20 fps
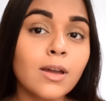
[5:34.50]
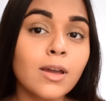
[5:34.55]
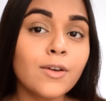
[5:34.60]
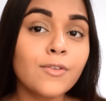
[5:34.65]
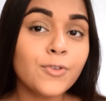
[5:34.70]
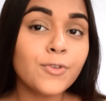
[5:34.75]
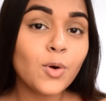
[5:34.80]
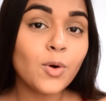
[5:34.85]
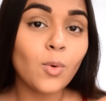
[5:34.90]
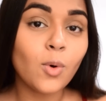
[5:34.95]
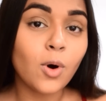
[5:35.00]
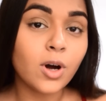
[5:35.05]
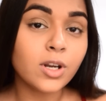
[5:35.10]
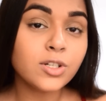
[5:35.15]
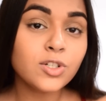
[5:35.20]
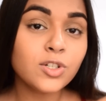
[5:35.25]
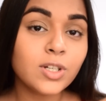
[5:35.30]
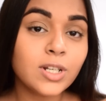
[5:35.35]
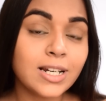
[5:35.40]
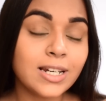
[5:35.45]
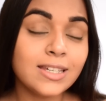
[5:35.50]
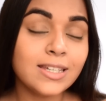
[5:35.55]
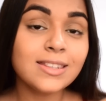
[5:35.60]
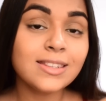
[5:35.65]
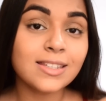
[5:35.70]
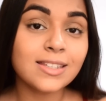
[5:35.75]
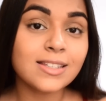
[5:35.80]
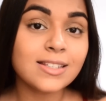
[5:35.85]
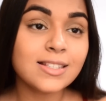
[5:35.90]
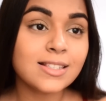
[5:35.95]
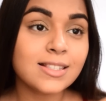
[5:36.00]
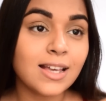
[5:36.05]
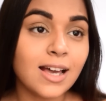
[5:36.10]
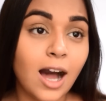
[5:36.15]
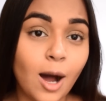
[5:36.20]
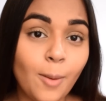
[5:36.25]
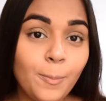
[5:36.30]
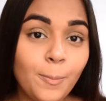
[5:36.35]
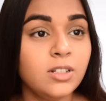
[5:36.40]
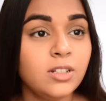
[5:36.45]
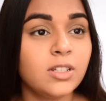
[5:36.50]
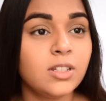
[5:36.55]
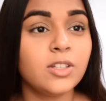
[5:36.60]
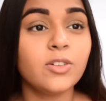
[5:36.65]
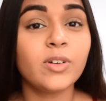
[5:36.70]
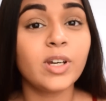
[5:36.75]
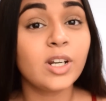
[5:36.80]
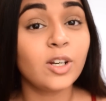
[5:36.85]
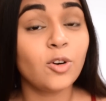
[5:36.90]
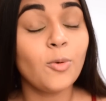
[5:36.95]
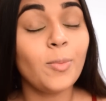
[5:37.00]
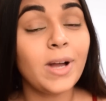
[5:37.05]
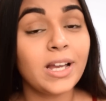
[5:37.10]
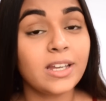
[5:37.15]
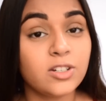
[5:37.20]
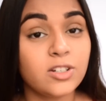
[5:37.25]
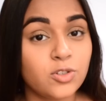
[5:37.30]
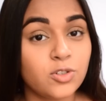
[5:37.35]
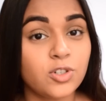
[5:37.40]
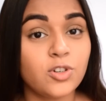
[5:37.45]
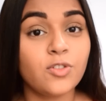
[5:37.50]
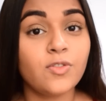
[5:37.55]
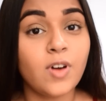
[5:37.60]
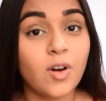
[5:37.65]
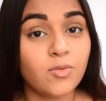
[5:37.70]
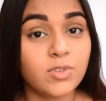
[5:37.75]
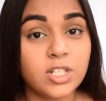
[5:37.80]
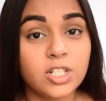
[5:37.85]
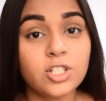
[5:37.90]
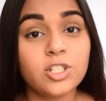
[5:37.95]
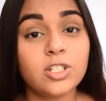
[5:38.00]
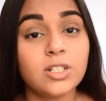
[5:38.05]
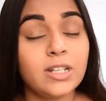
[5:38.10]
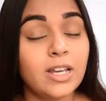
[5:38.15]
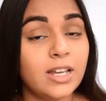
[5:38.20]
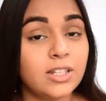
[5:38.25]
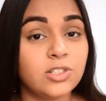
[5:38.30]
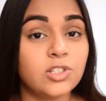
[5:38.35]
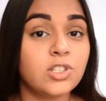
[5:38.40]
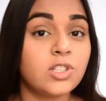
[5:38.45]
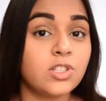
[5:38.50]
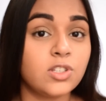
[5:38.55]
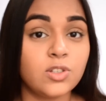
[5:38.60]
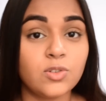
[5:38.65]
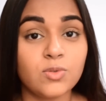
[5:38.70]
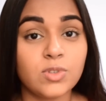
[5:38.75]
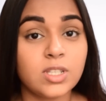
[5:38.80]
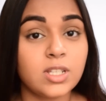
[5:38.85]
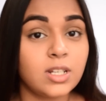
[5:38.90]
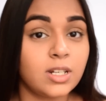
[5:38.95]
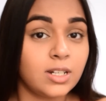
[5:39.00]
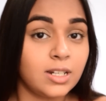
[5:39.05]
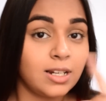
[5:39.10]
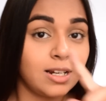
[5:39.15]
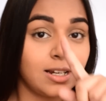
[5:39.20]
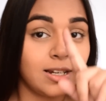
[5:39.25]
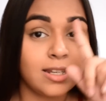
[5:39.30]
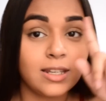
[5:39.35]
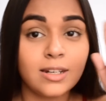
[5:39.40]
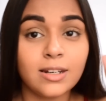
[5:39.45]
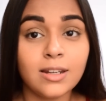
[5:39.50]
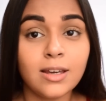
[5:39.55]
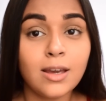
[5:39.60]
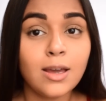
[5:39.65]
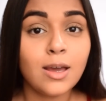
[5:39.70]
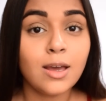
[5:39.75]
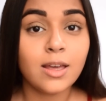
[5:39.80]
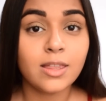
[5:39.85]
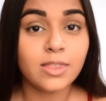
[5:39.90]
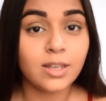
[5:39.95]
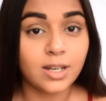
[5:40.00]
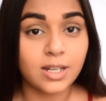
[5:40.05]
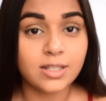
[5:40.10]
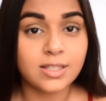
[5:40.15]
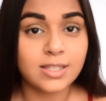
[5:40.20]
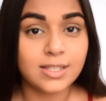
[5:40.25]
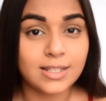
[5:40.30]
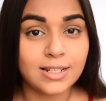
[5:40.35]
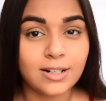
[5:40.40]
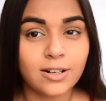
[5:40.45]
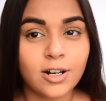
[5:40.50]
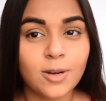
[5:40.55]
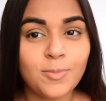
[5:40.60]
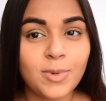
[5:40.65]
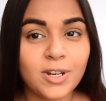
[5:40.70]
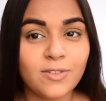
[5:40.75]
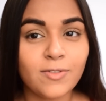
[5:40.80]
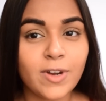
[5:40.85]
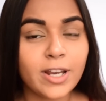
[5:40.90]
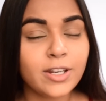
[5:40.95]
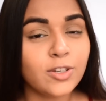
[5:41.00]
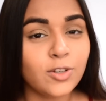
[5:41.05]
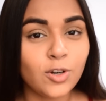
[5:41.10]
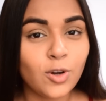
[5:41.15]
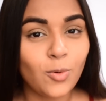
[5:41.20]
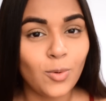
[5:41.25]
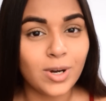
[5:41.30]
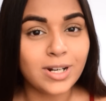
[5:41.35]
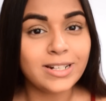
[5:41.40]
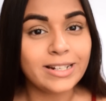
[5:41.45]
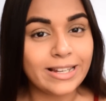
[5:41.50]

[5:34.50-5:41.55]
If you want to clean this up, you can go back into your foundation and just use it and clean the concealer up. In fact, you know what?